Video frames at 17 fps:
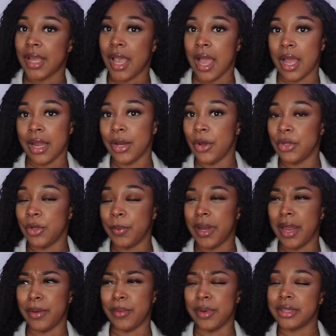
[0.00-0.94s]
I know you'd be
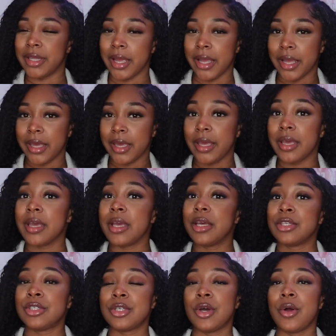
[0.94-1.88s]
like, what the heck?
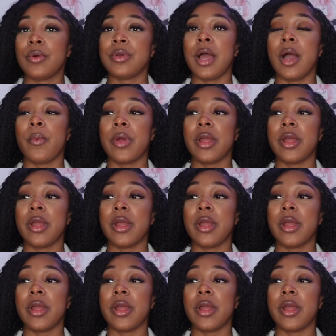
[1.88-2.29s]
So not